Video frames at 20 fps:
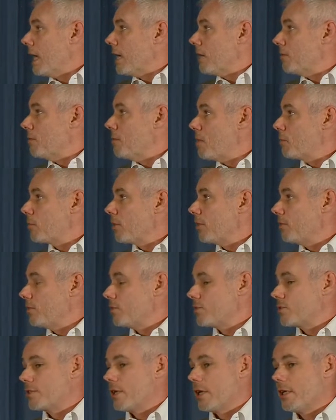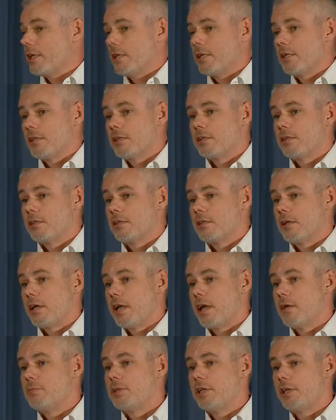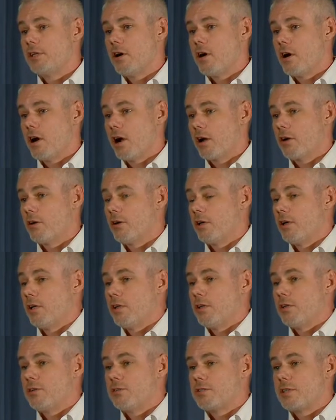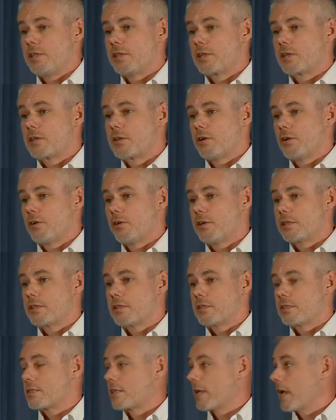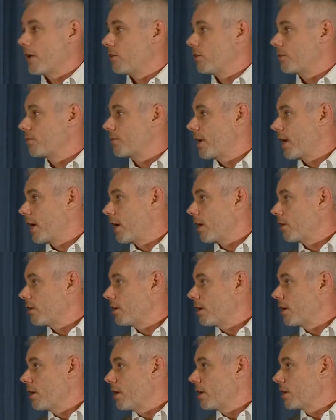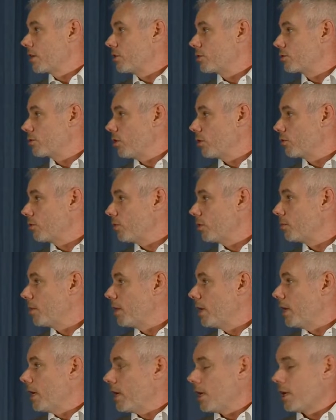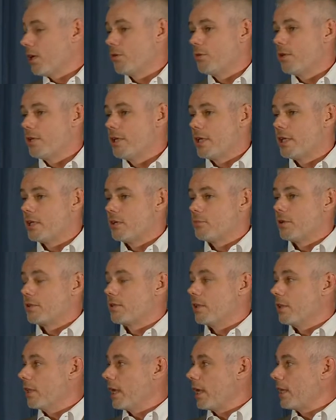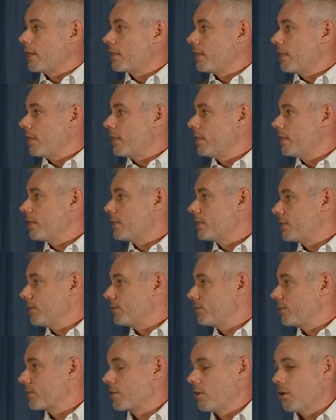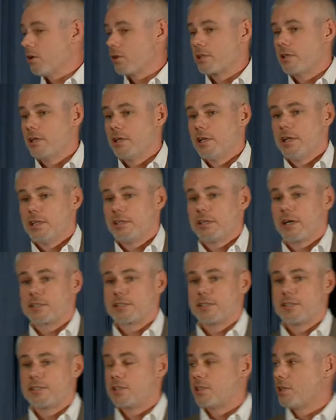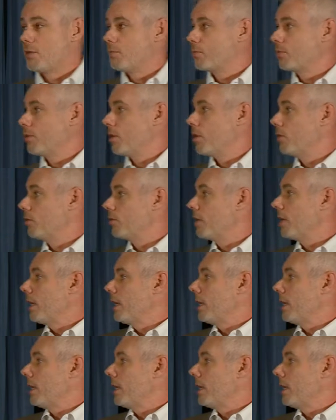Remember, if you study MDR using the current standard of care control group, you really end up with a lengthy, difficult, toxicity-prone,